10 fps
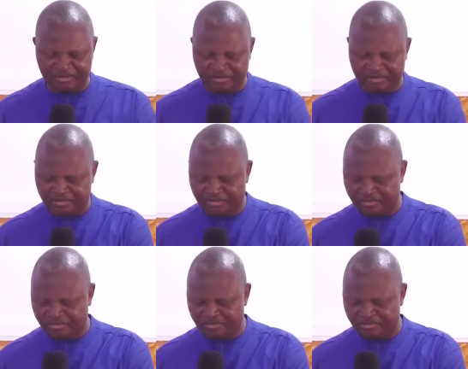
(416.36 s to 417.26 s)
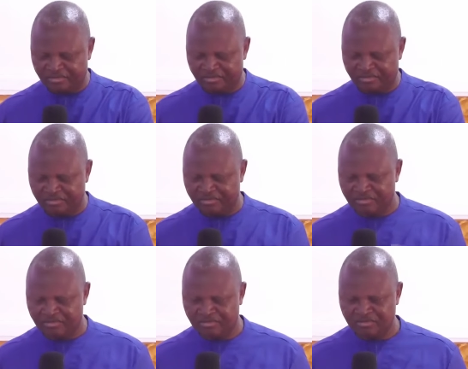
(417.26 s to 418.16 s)

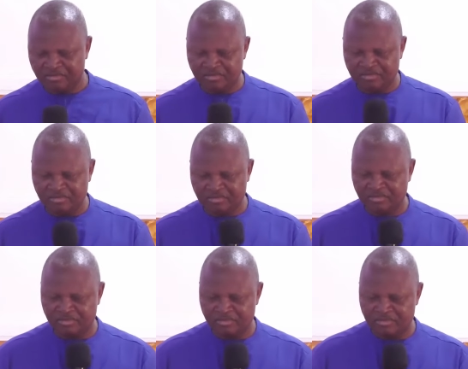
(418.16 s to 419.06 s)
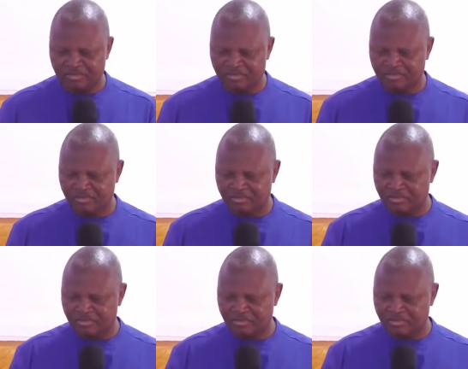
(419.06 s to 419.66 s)
Nobody speaks.